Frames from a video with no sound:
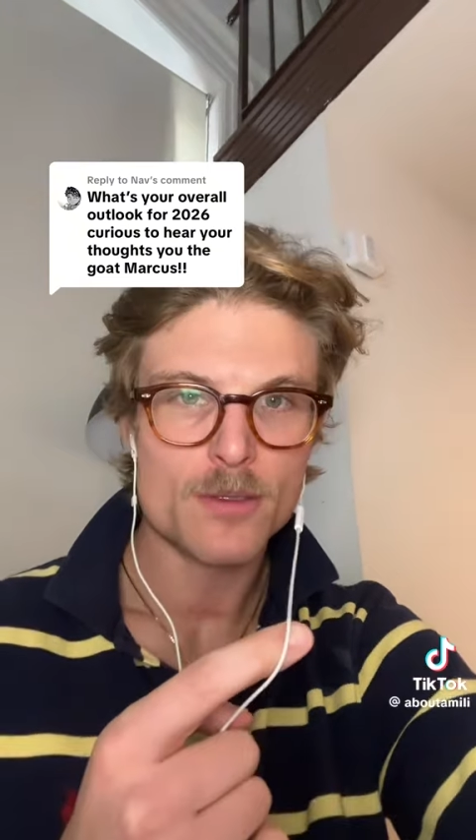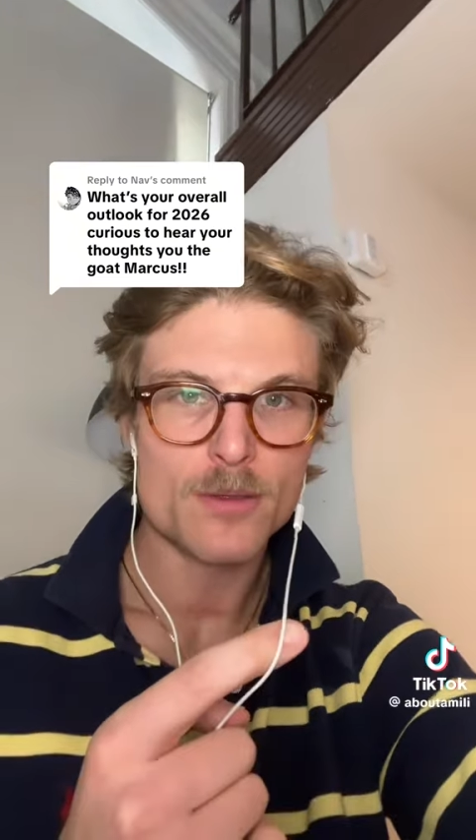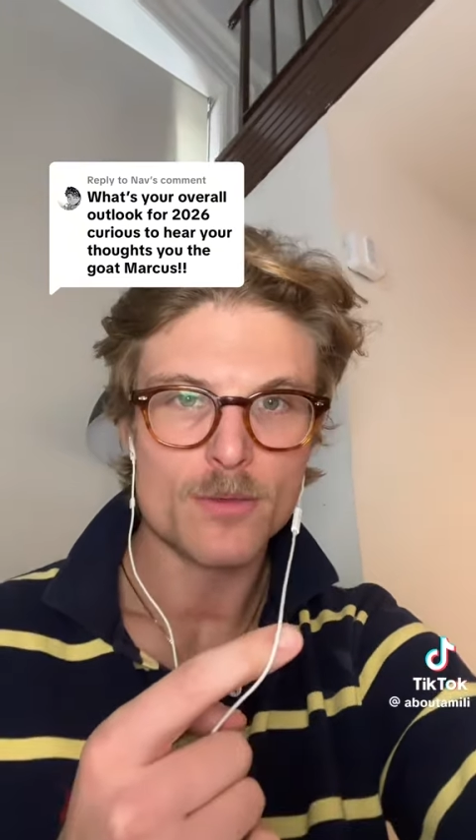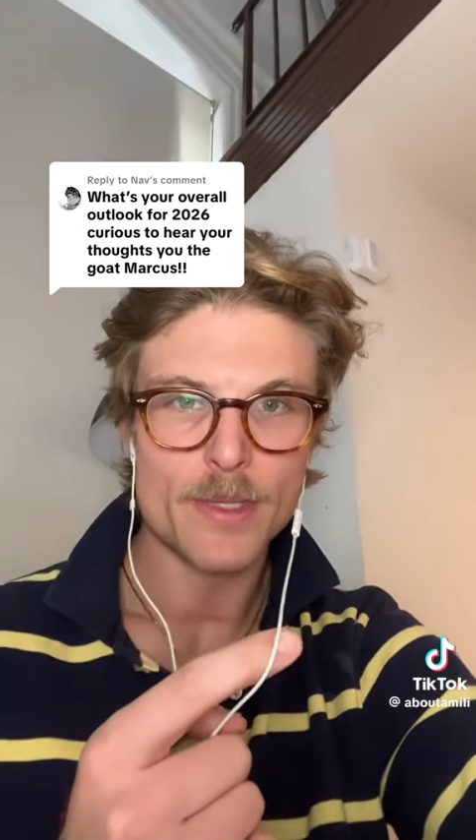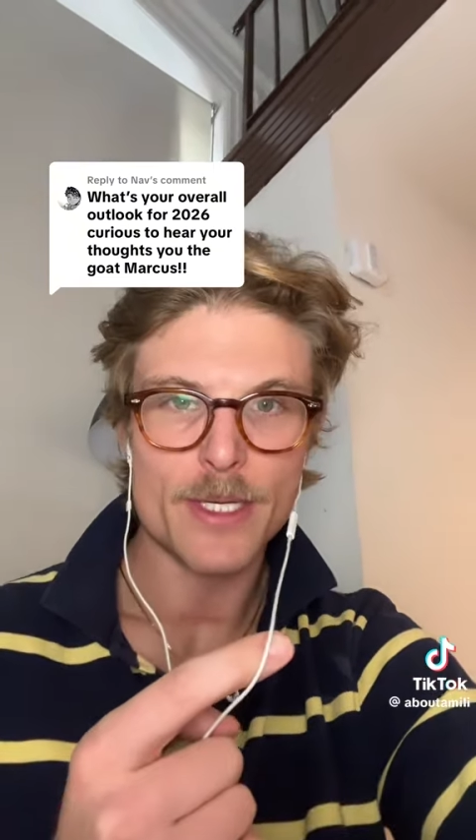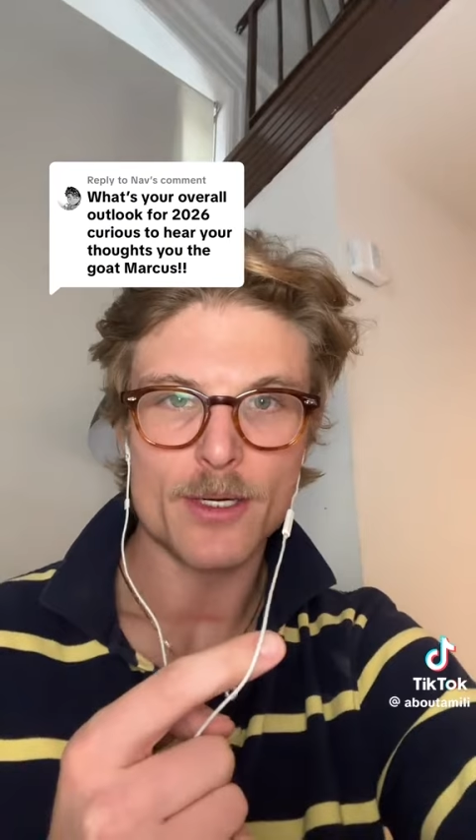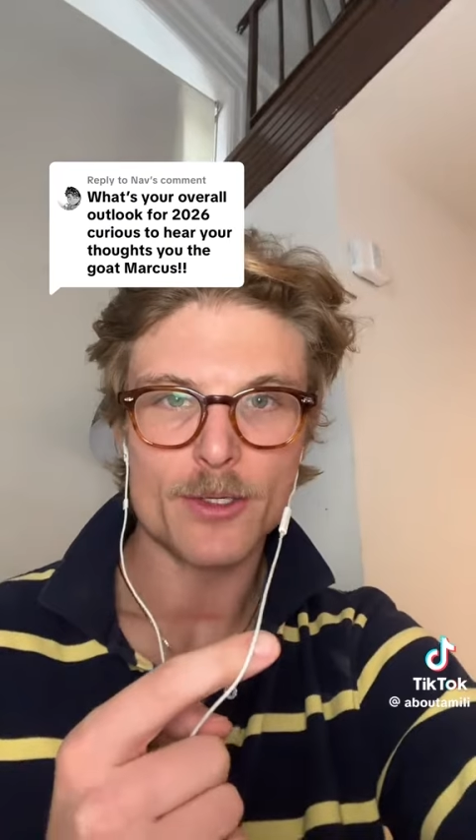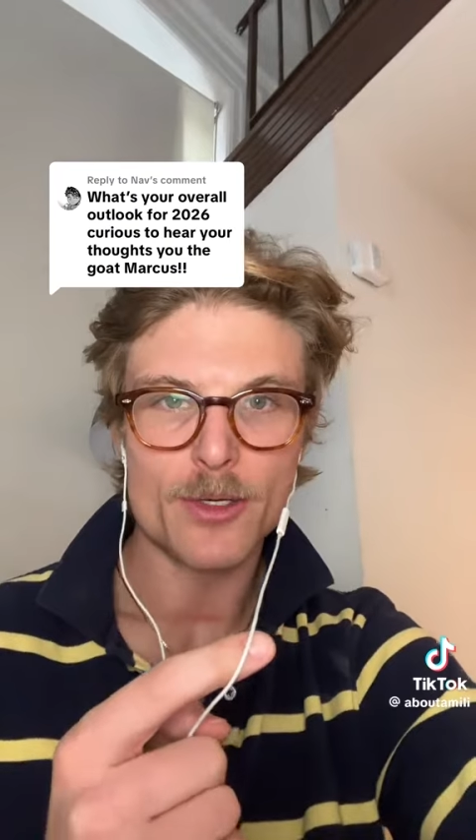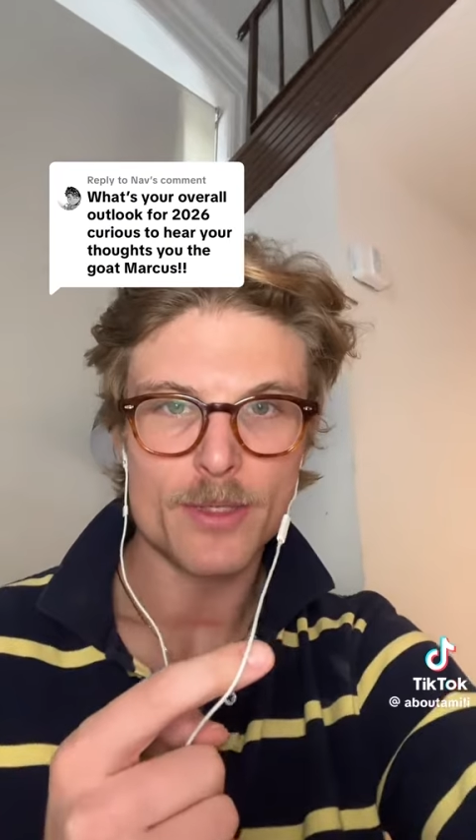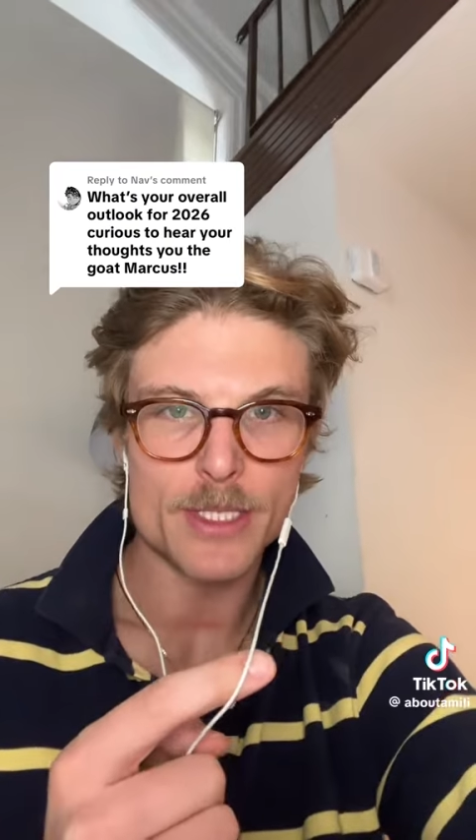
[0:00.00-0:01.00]
We are
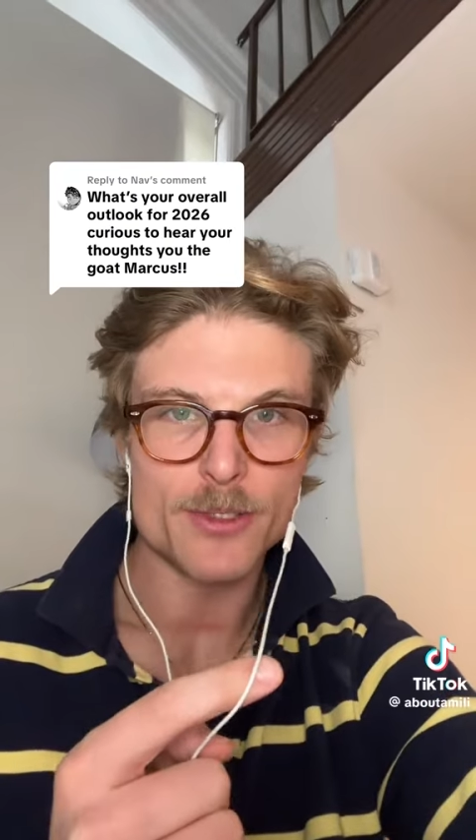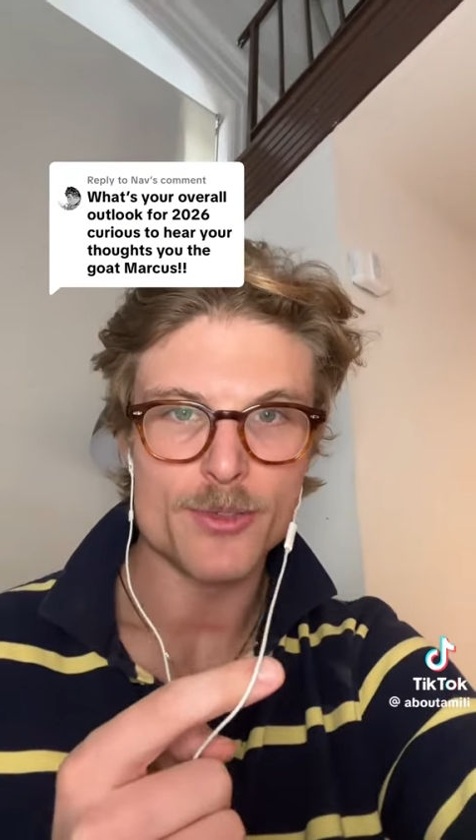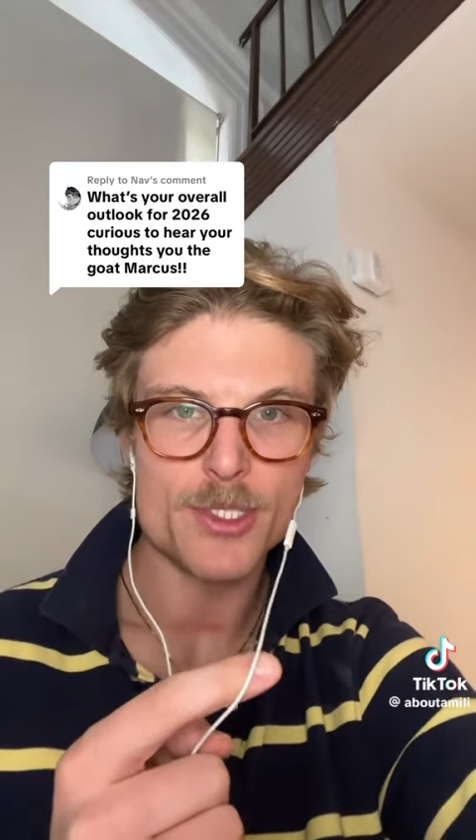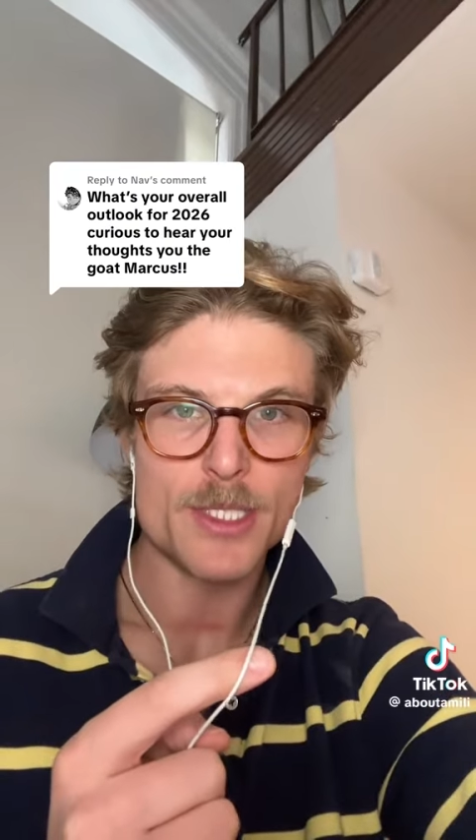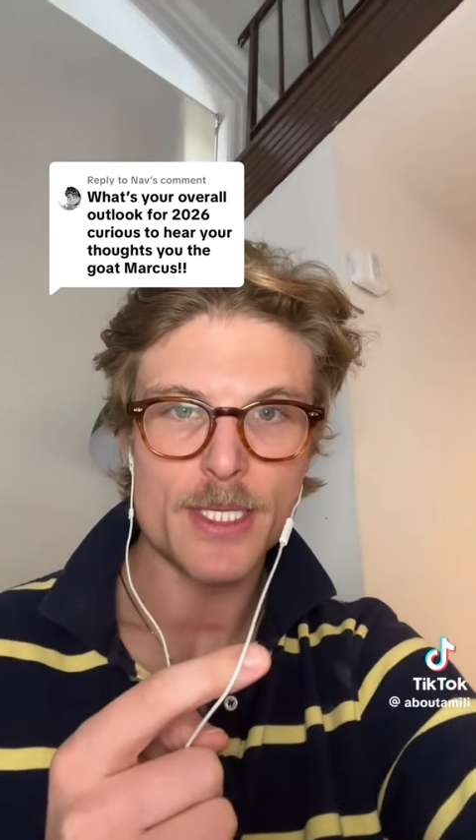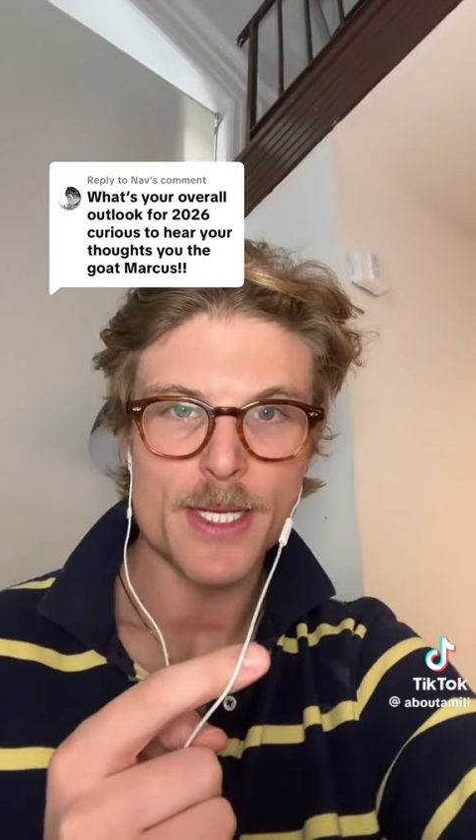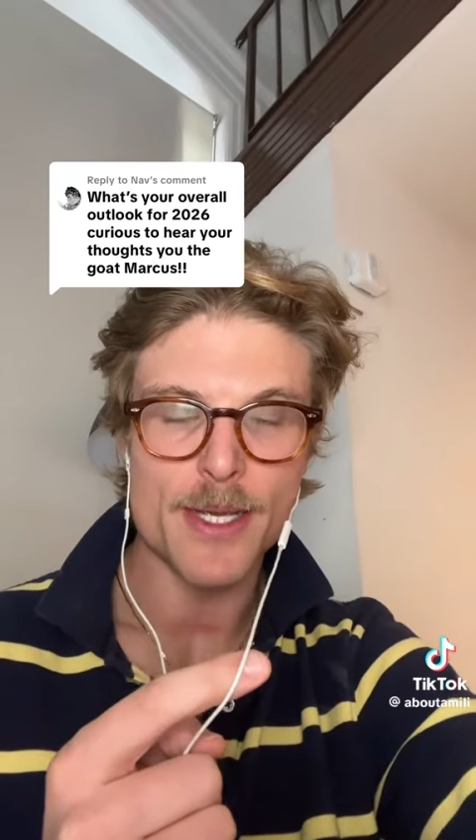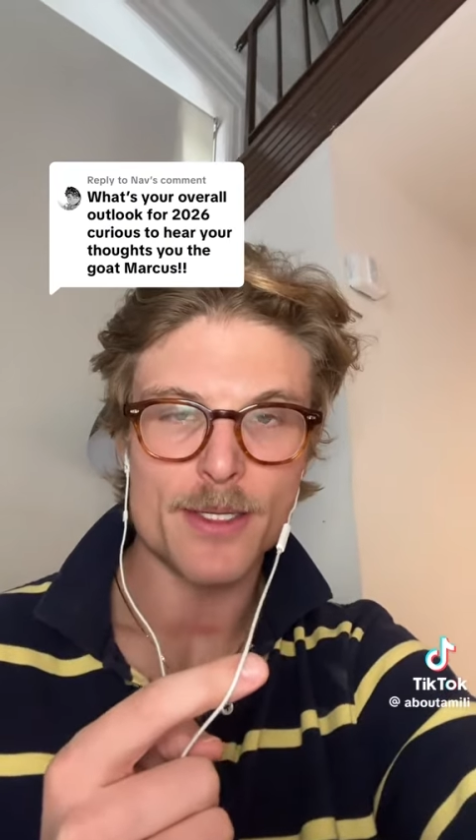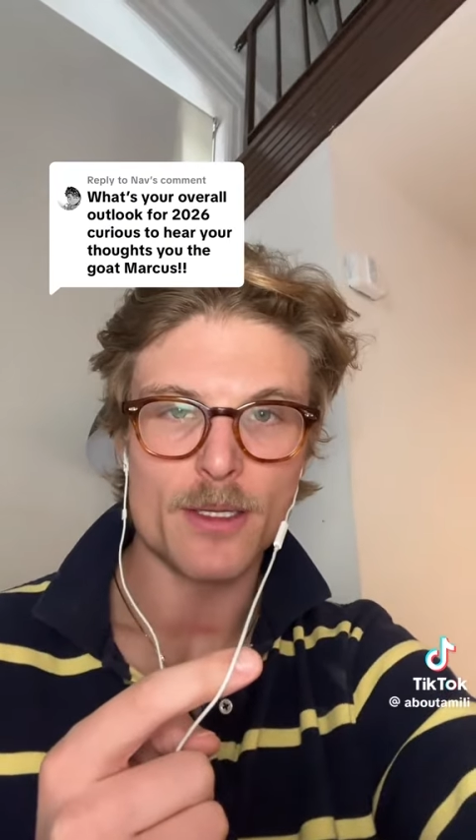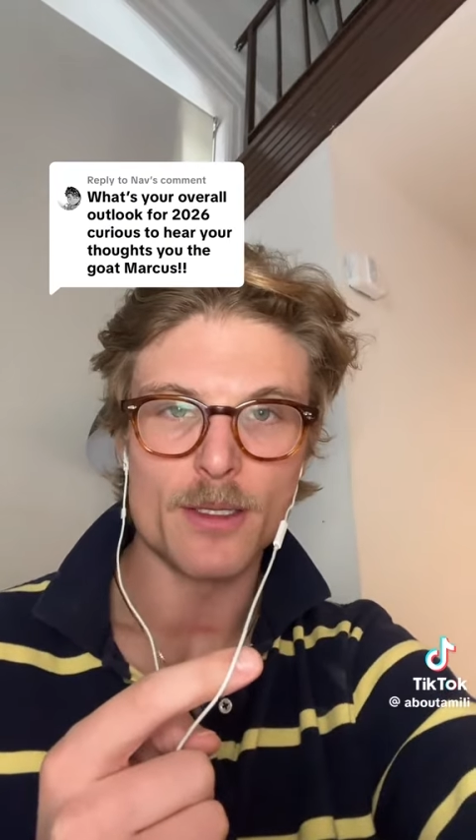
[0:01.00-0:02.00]
going to see a
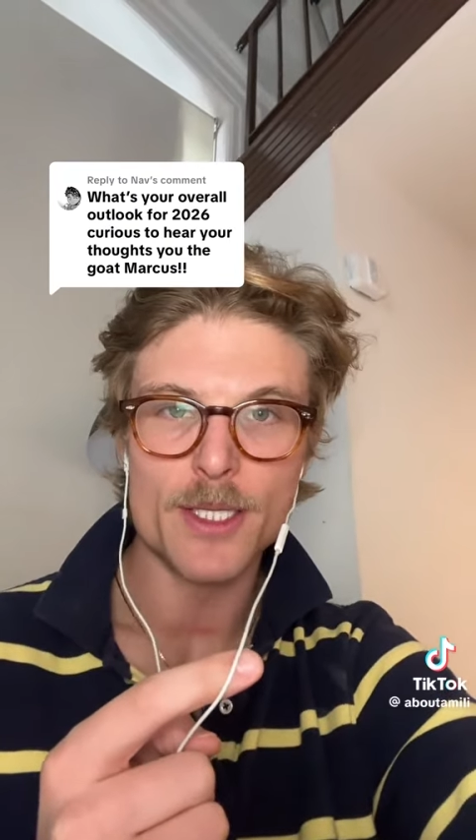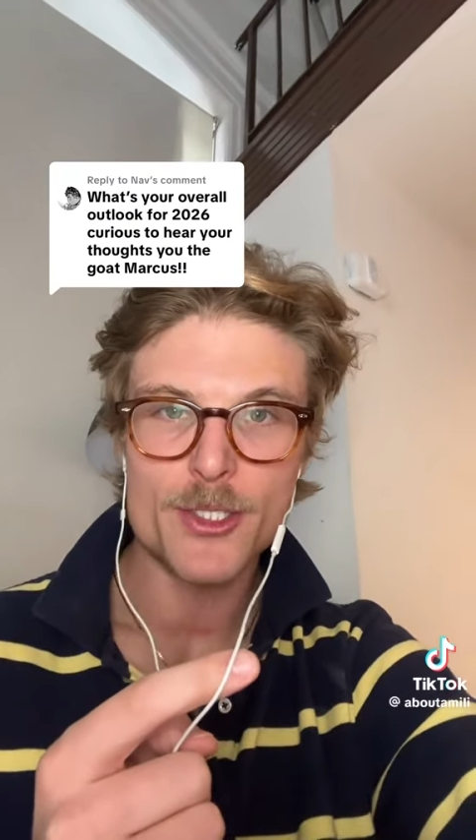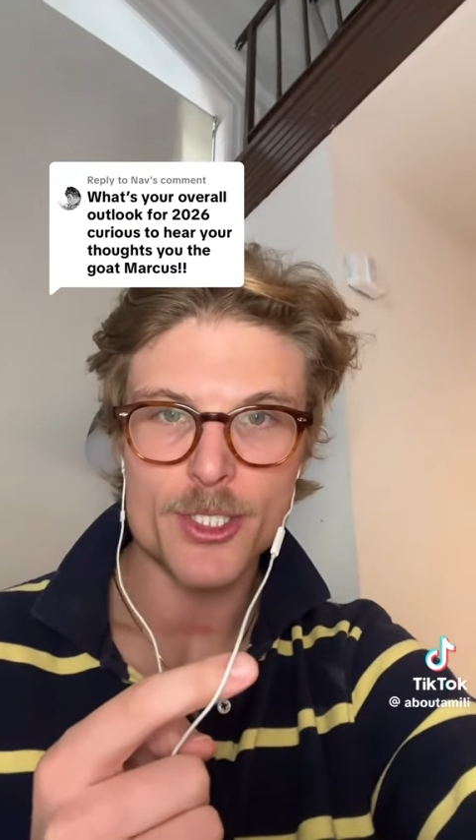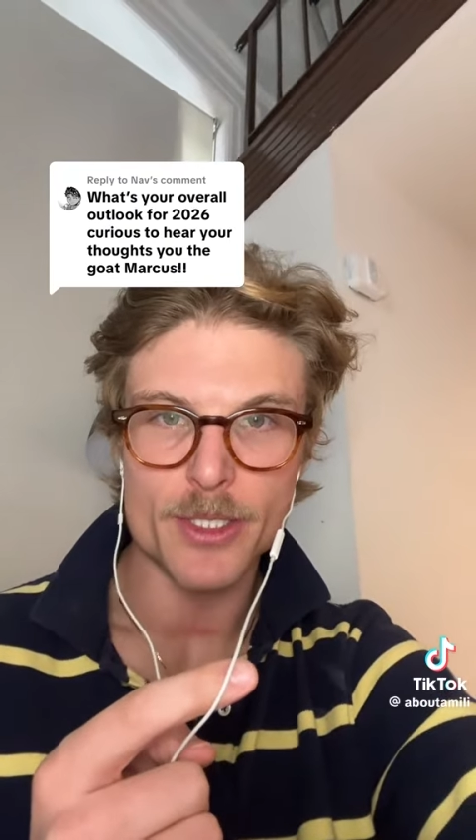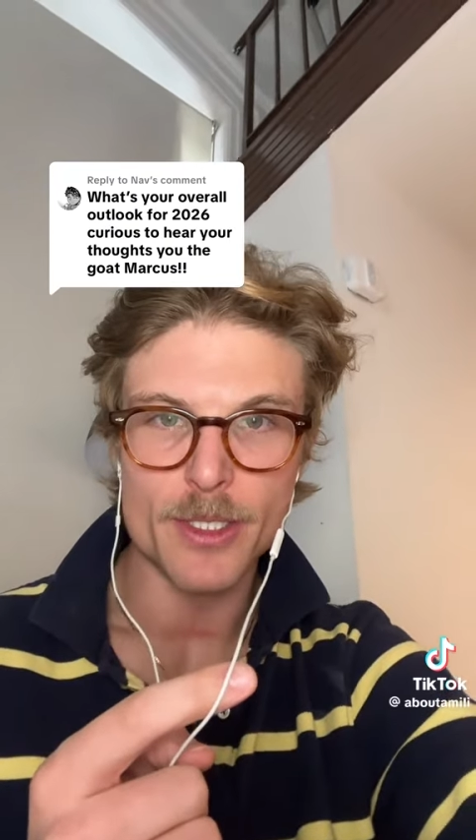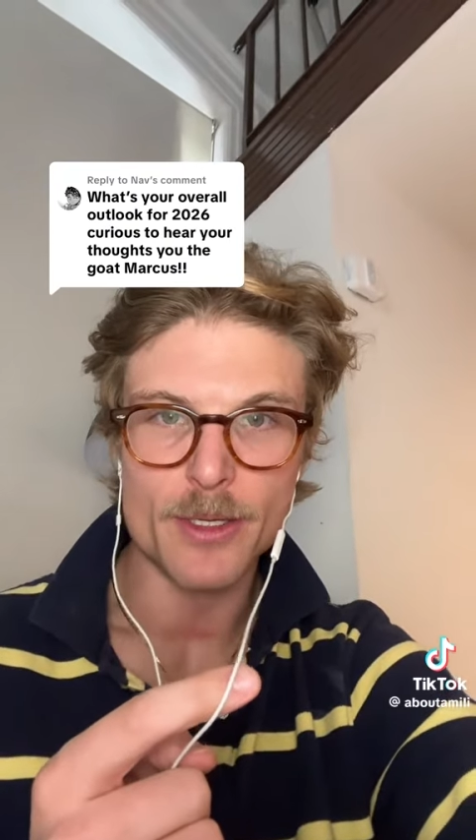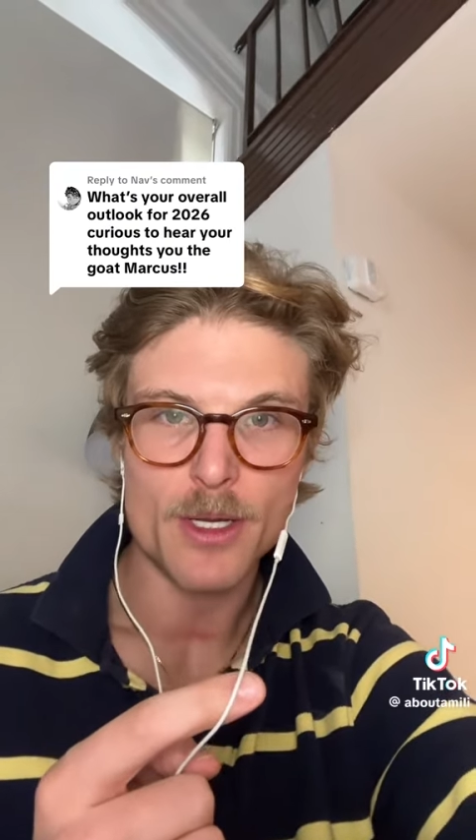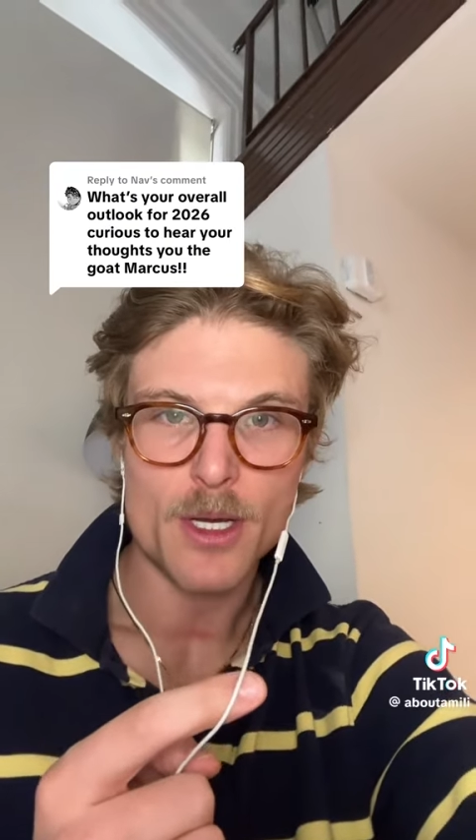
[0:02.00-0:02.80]
collision